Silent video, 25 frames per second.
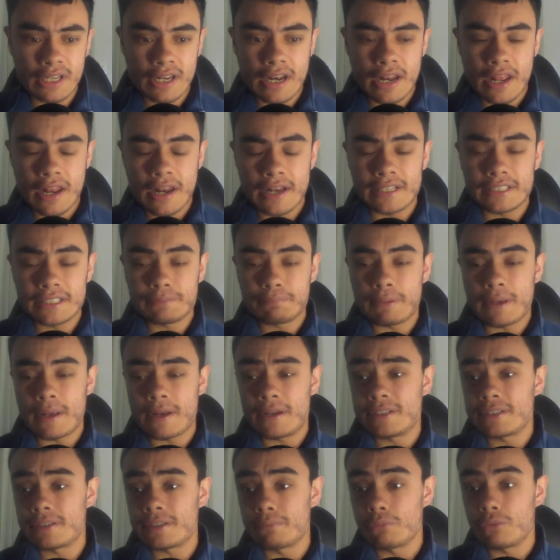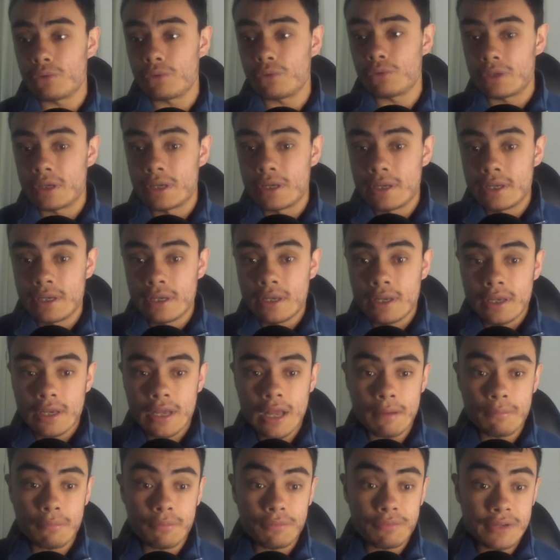And he's had some good
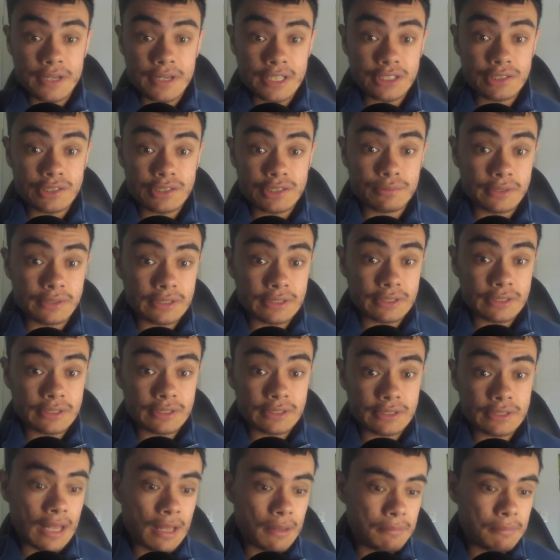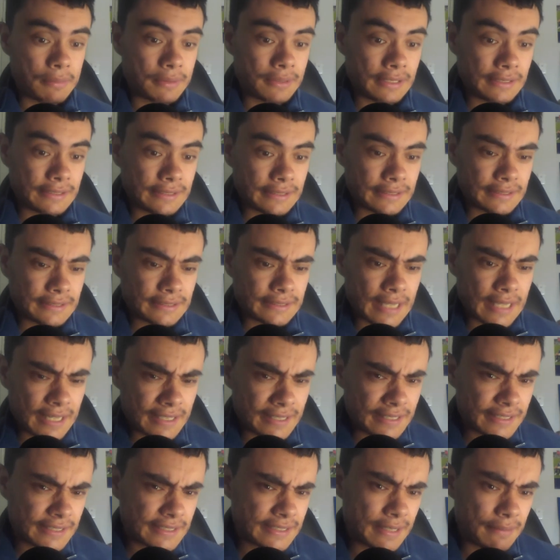couple of years for us at the club, and it's
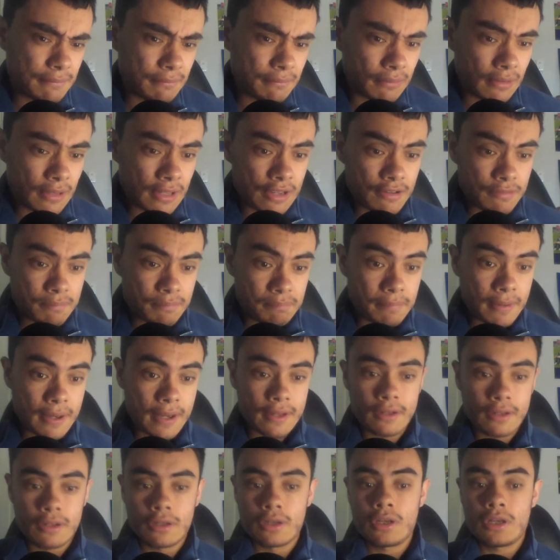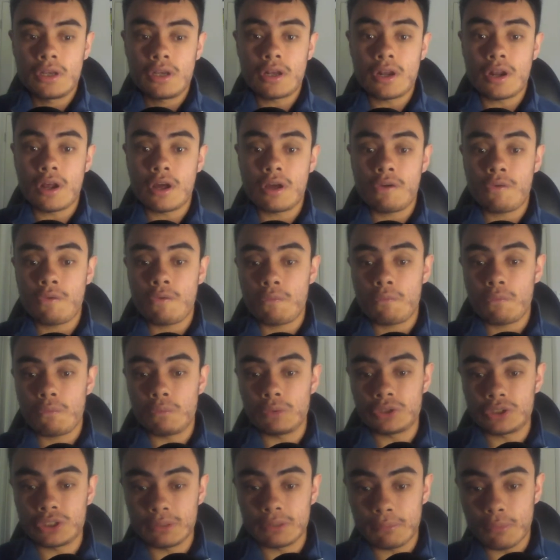sad to see him leave, but you know,
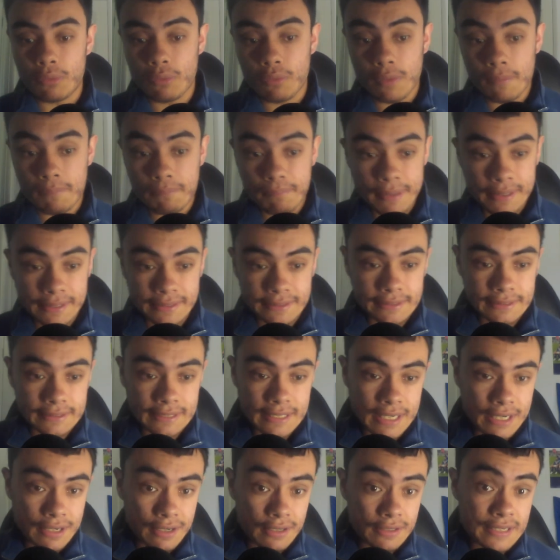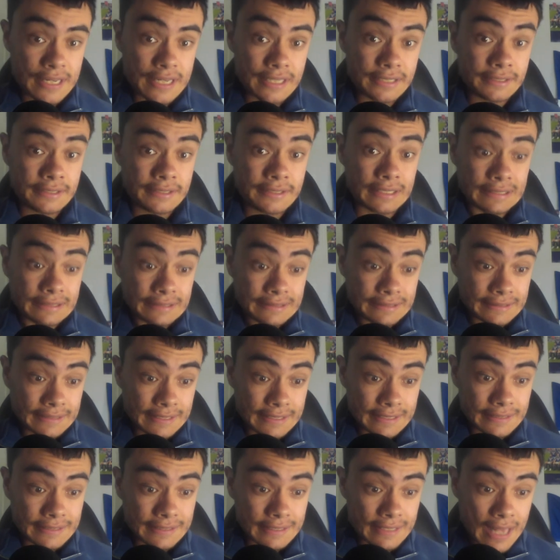wish him all the best there next
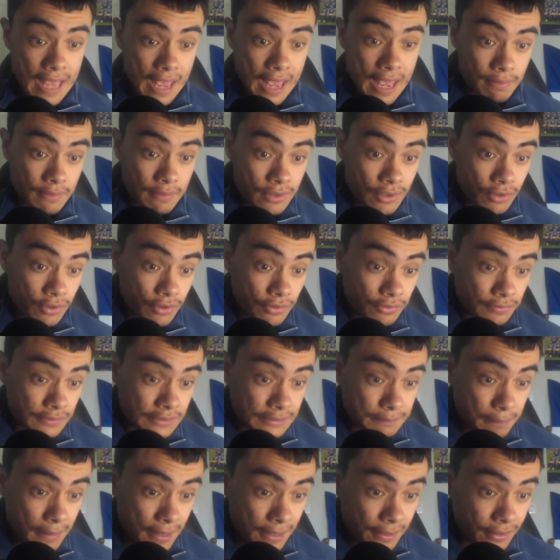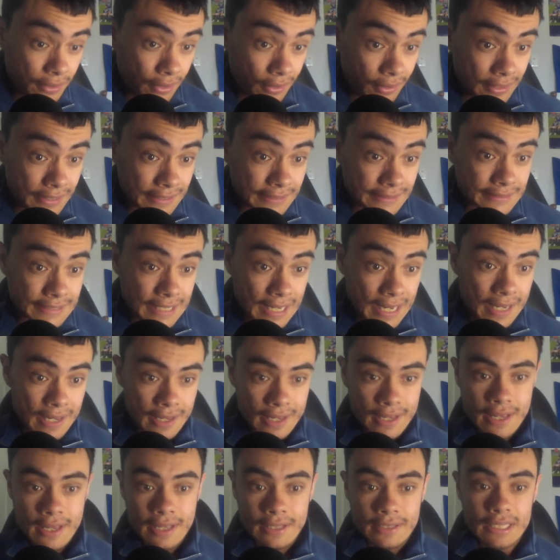season at the Dolphins. But guys,
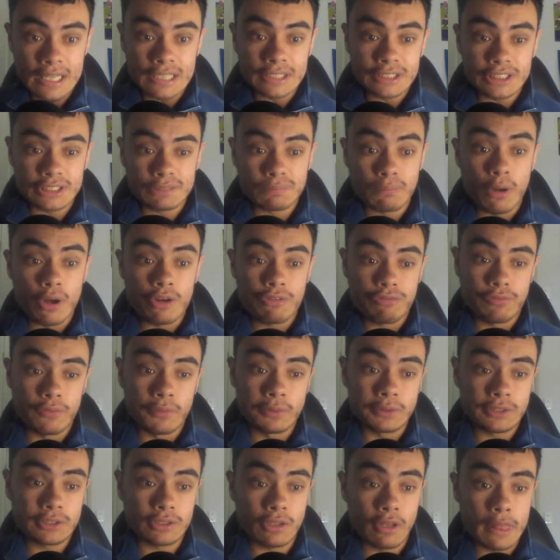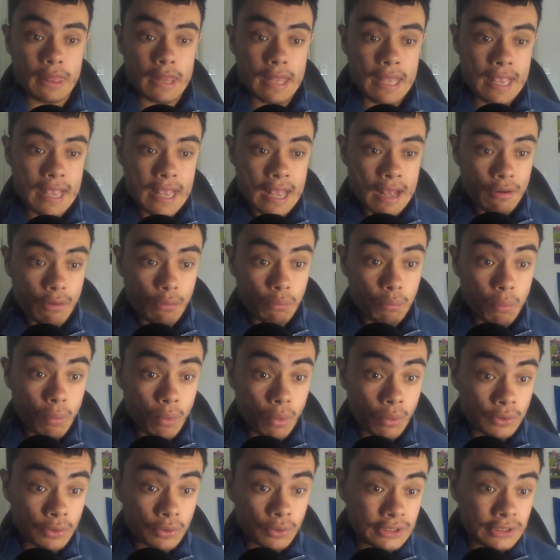that's just my thoughts on the
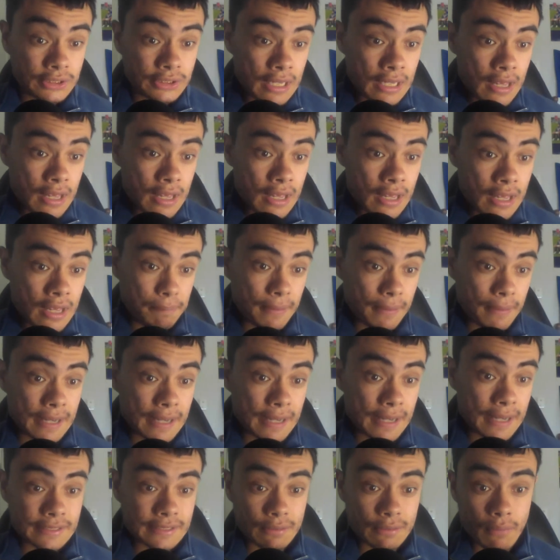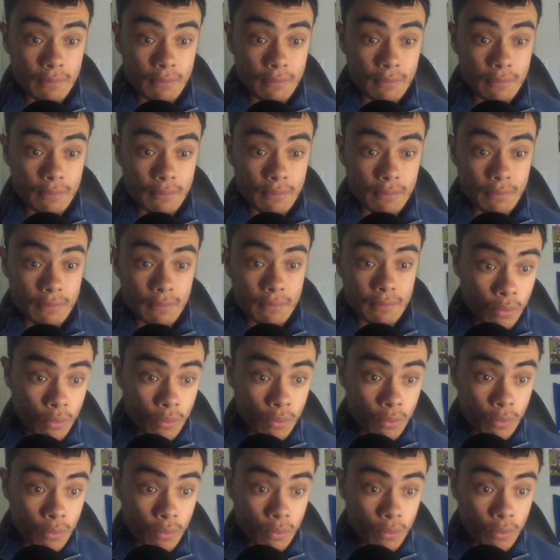awards, the players that won each
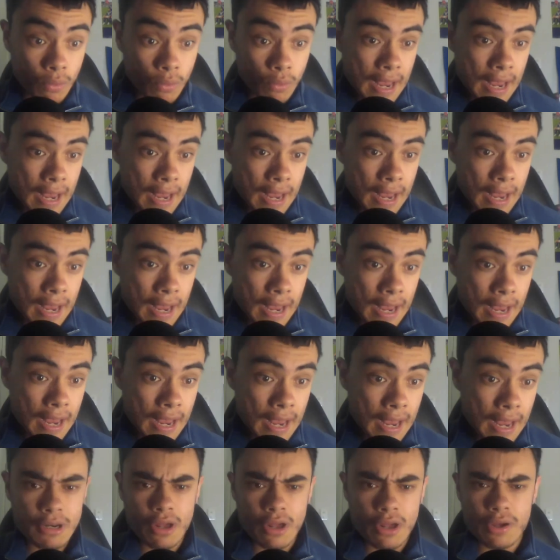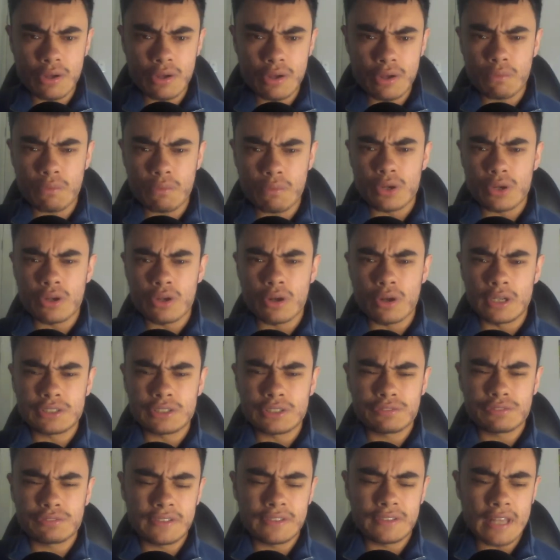award, and let me know what you
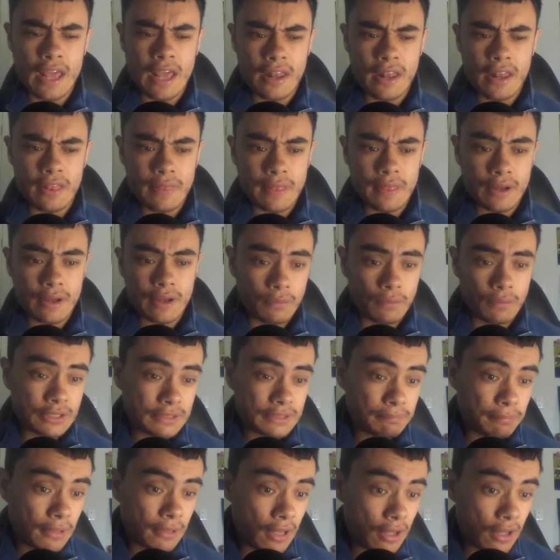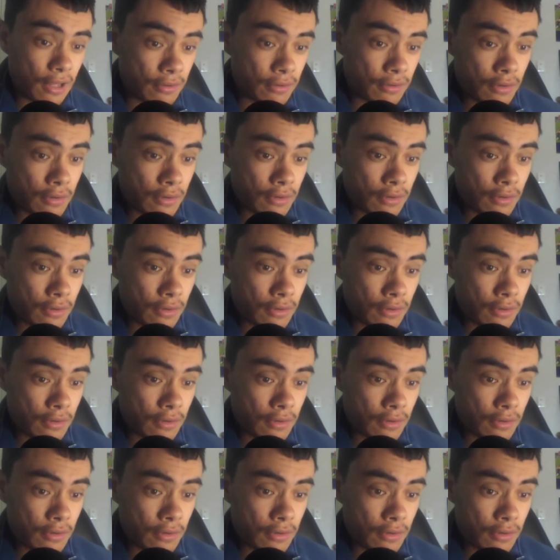guys think down in the comments below.